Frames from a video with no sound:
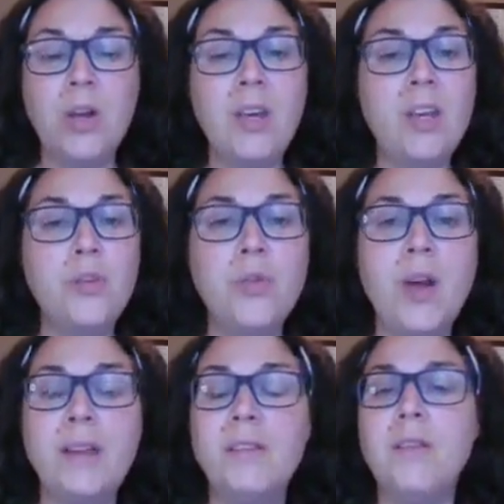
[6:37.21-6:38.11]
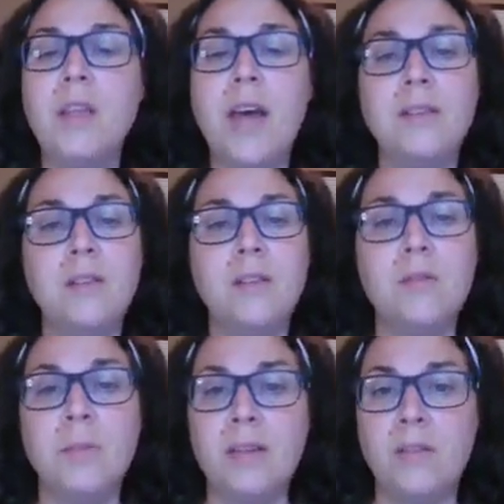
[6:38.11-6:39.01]
contracting, relaxing
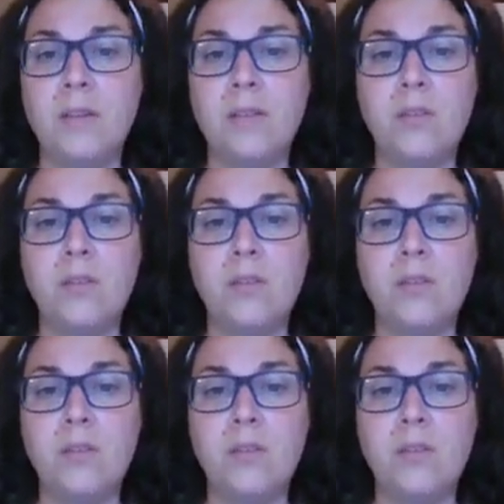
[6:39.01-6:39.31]
those muscles.